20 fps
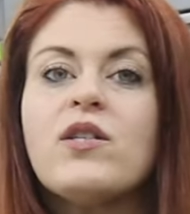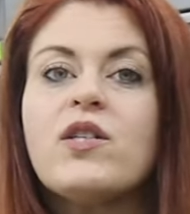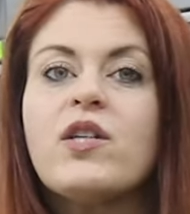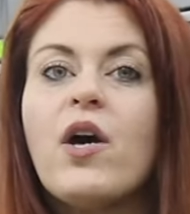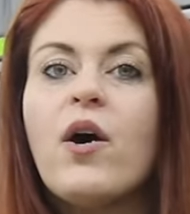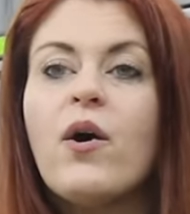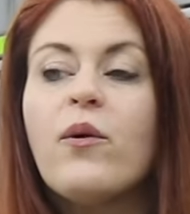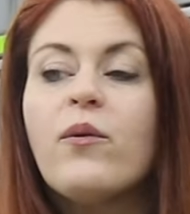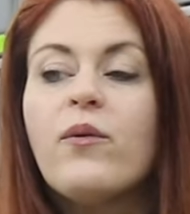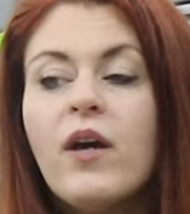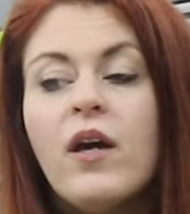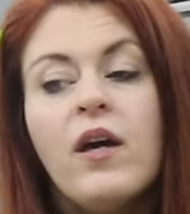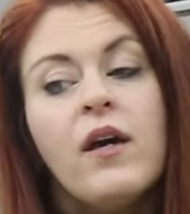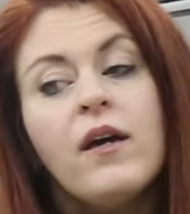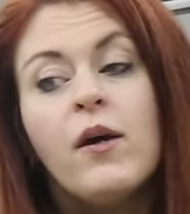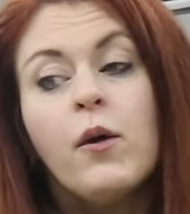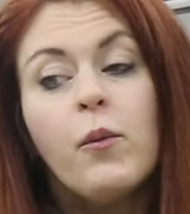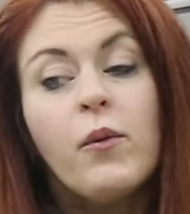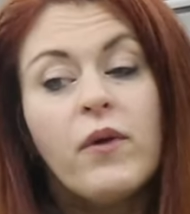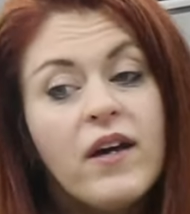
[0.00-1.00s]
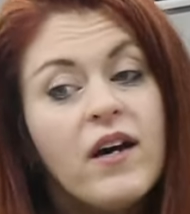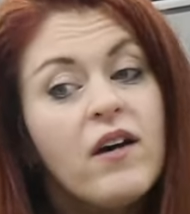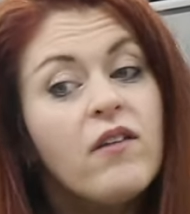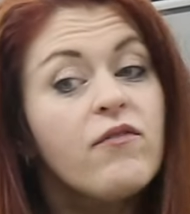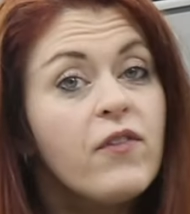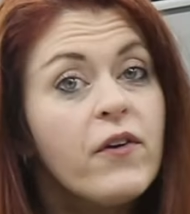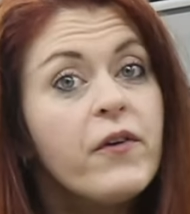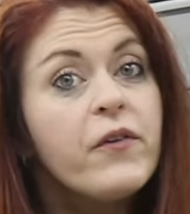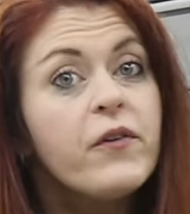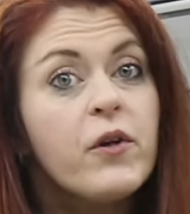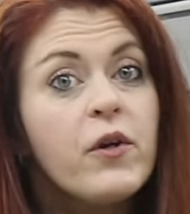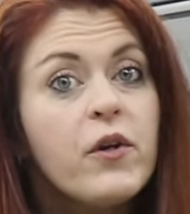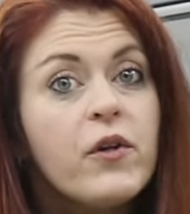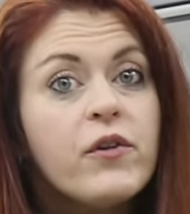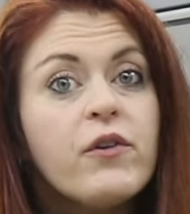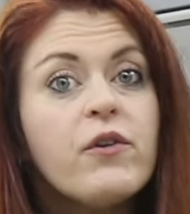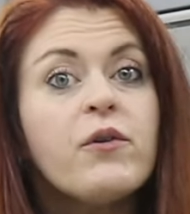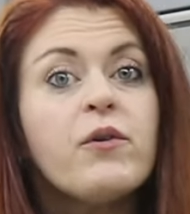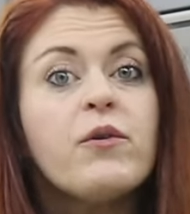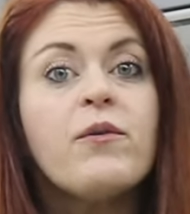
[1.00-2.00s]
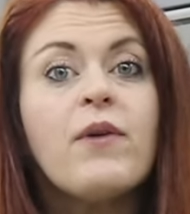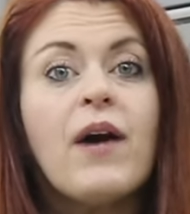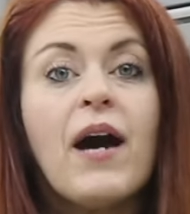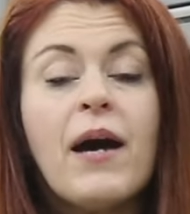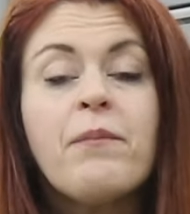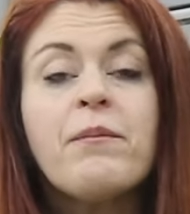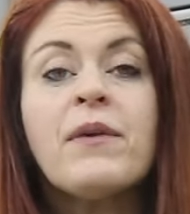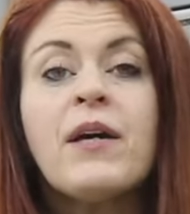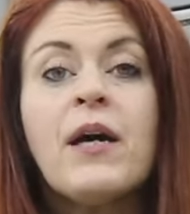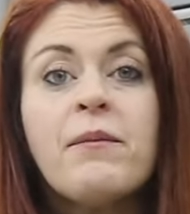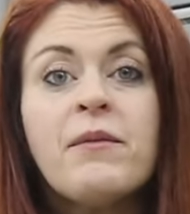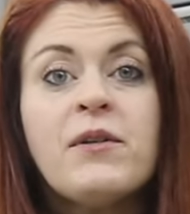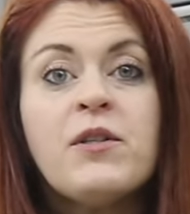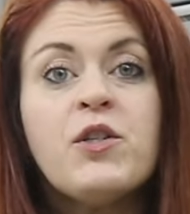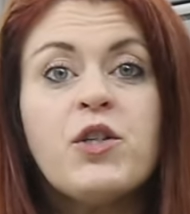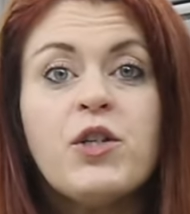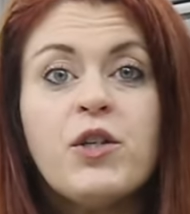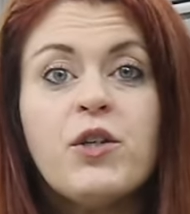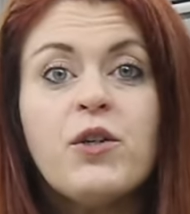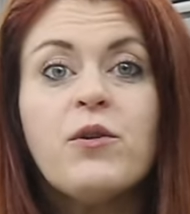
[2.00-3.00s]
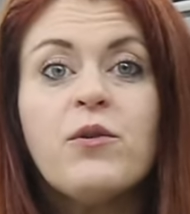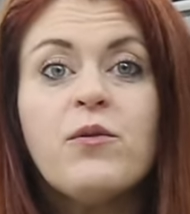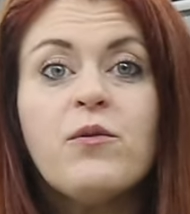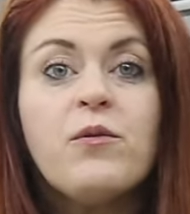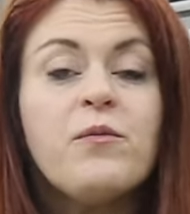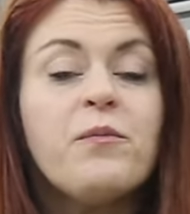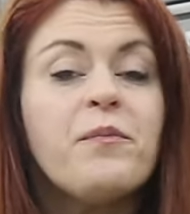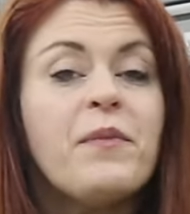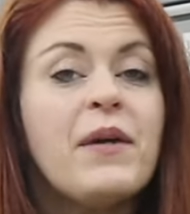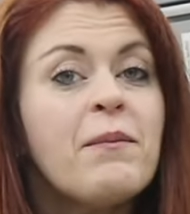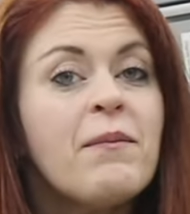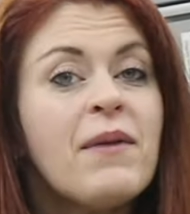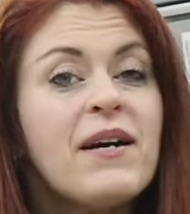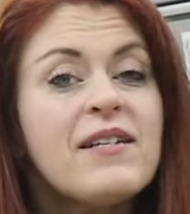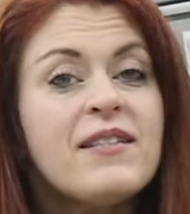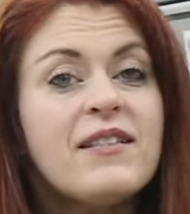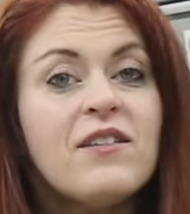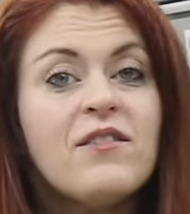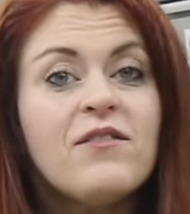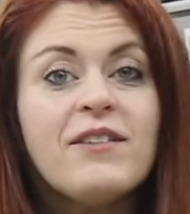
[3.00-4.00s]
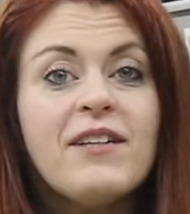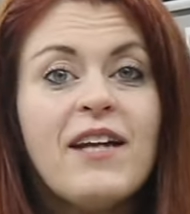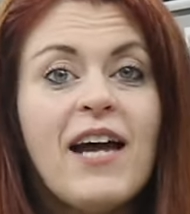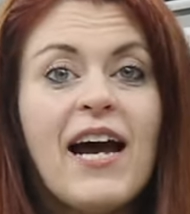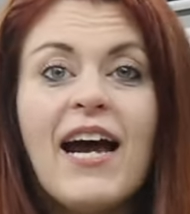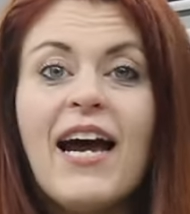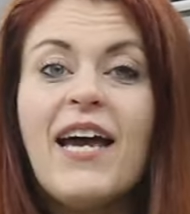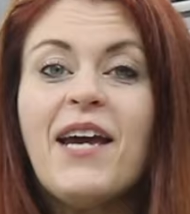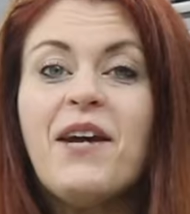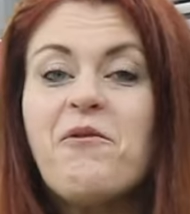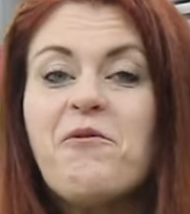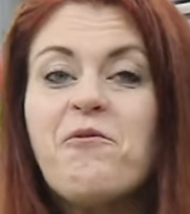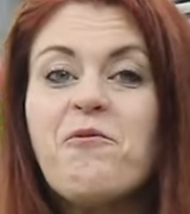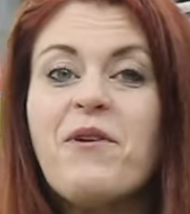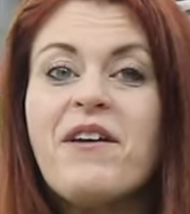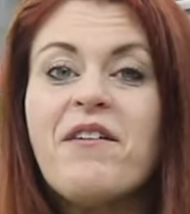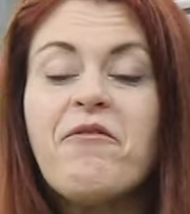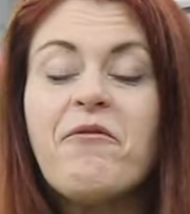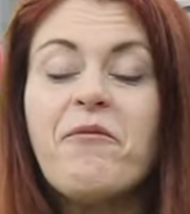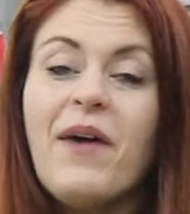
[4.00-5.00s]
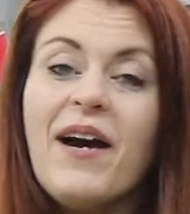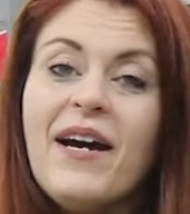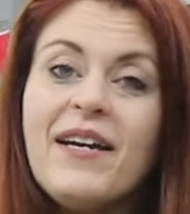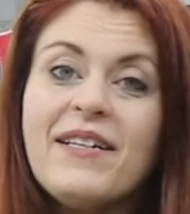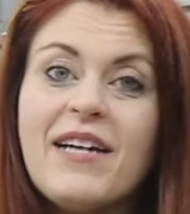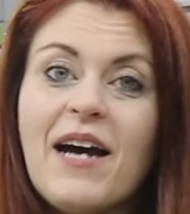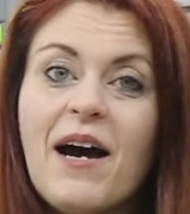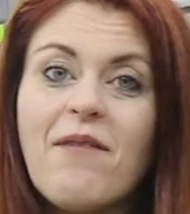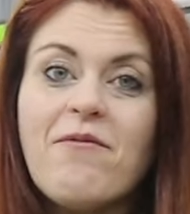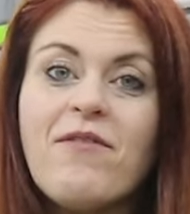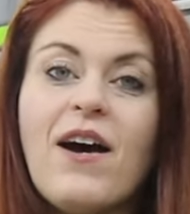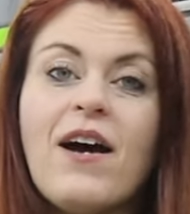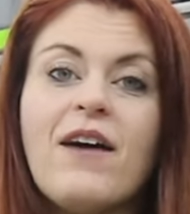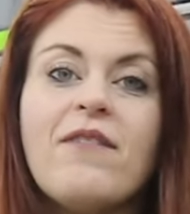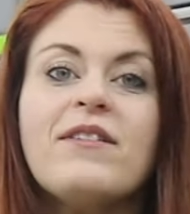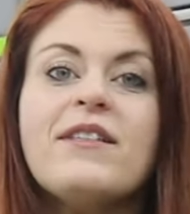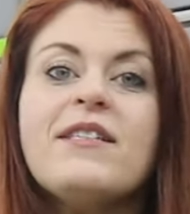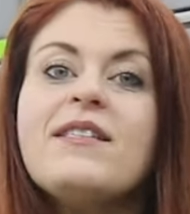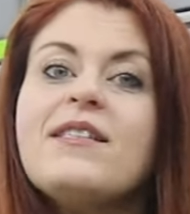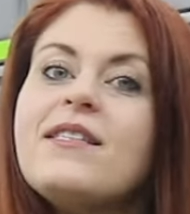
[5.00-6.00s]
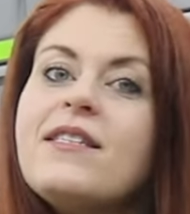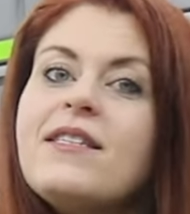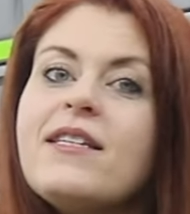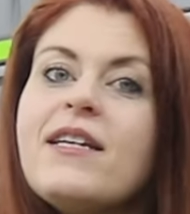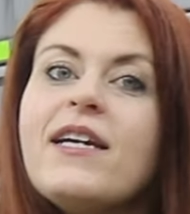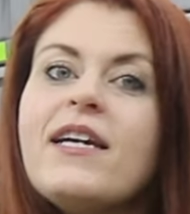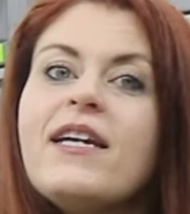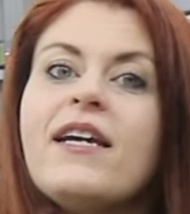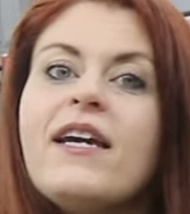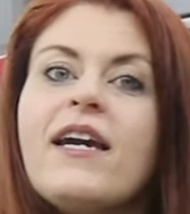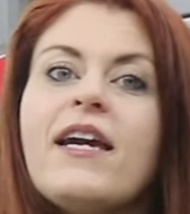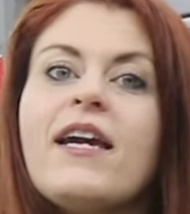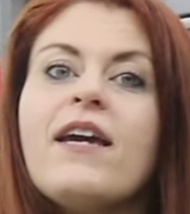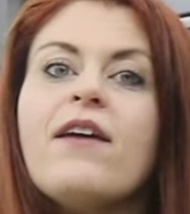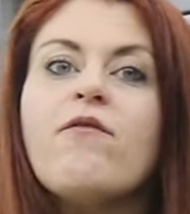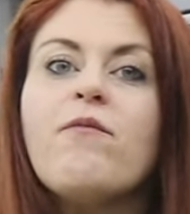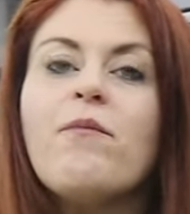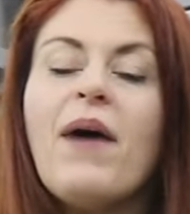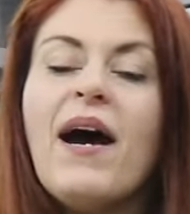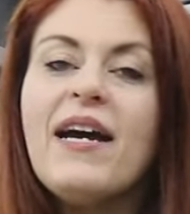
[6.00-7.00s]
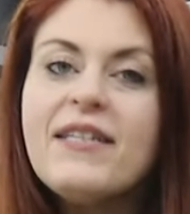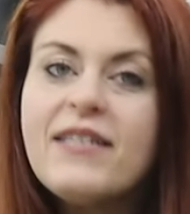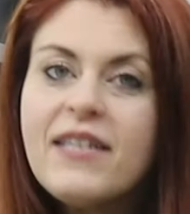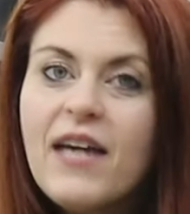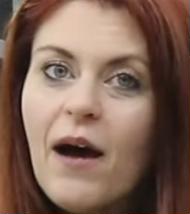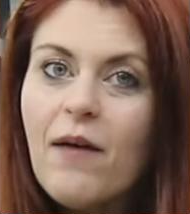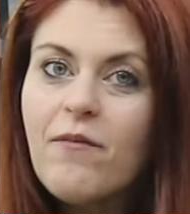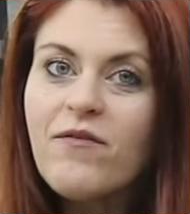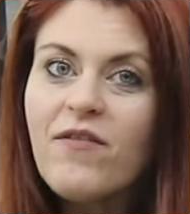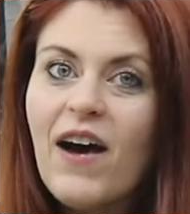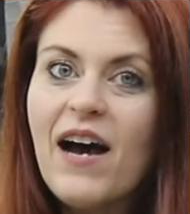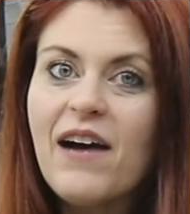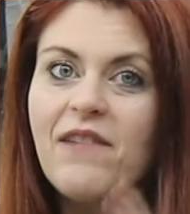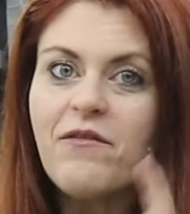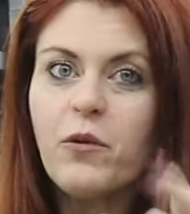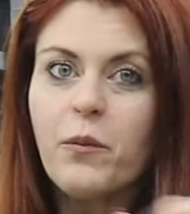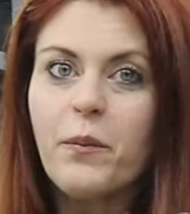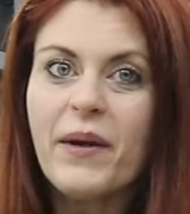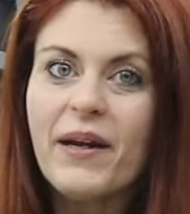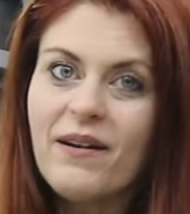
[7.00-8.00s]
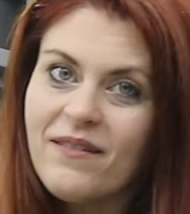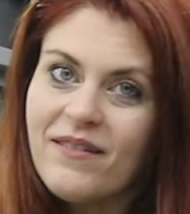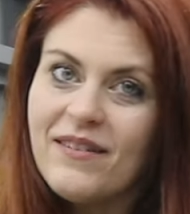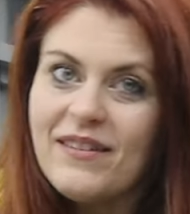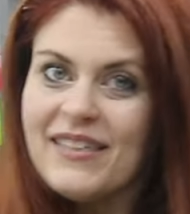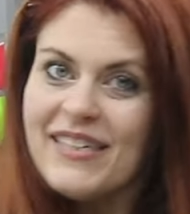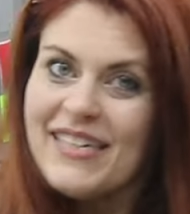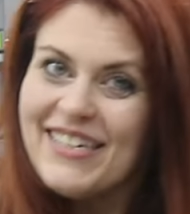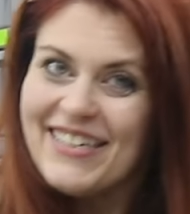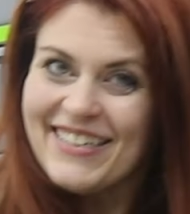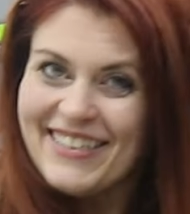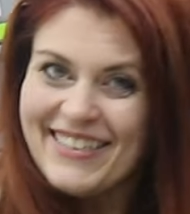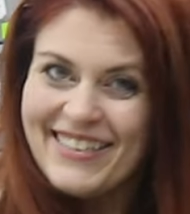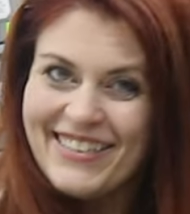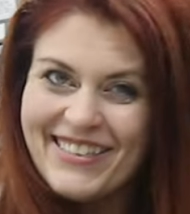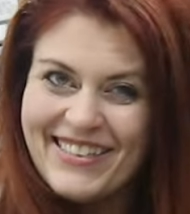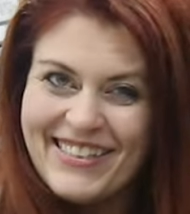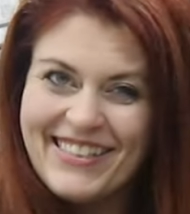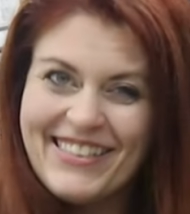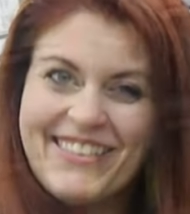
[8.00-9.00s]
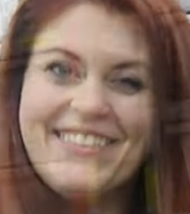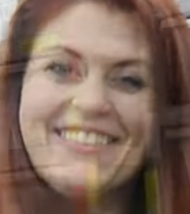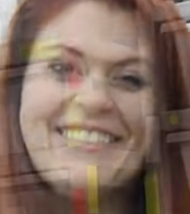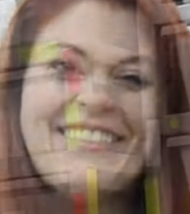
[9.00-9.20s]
So without further ado, I'm coming to you, me, myself, and I, with my top 5. Let's see if my top 5 are better than his.